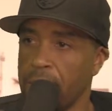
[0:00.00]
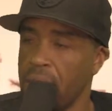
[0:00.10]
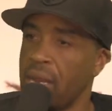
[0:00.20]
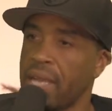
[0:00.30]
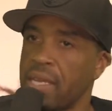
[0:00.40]

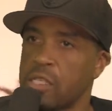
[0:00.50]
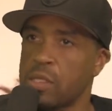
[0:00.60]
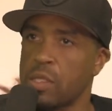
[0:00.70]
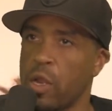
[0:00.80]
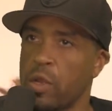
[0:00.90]
And I guess
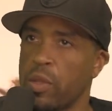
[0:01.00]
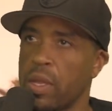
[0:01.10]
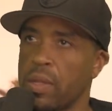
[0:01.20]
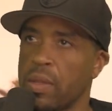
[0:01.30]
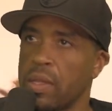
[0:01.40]

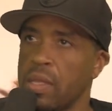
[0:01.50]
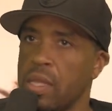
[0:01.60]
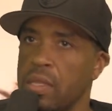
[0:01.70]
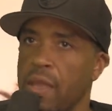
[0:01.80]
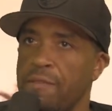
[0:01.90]

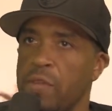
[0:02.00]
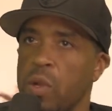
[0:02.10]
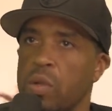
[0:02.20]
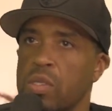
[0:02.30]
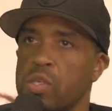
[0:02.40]
they
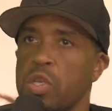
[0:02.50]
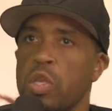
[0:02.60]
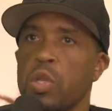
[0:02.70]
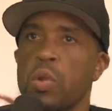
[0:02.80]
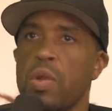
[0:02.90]
feel
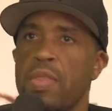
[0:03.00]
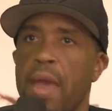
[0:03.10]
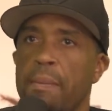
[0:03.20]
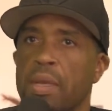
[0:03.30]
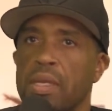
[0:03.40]
secure in
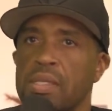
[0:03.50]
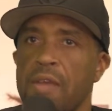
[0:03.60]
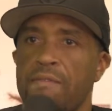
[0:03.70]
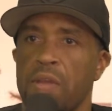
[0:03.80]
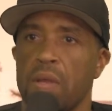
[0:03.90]
that because
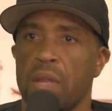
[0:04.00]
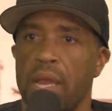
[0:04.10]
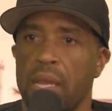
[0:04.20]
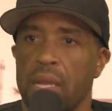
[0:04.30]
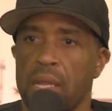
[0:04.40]
they feel
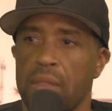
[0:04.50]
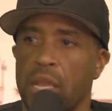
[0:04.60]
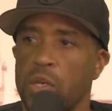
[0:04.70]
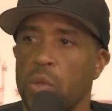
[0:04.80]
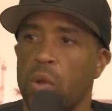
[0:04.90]
like they
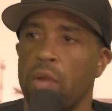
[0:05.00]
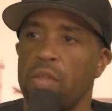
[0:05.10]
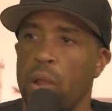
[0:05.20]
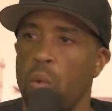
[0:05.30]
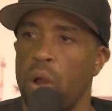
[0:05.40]
can do whatever
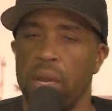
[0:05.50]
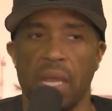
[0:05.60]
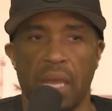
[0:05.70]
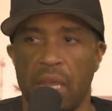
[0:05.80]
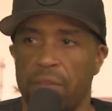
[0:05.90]
they want,
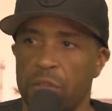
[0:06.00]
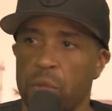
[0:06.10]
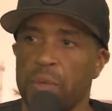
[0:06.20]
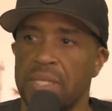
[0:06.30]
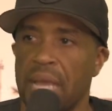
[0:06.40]
and if you
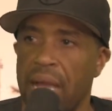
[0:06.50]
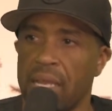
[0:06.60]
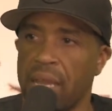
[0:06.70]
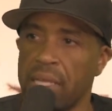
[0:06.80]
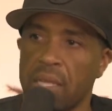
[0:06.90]

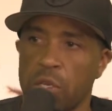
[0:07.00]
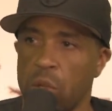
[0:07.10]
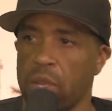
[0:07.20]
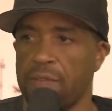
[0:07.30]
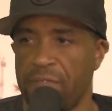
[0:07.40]
retaliate, then you'll
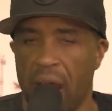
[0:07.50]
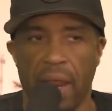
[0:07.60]
get fired.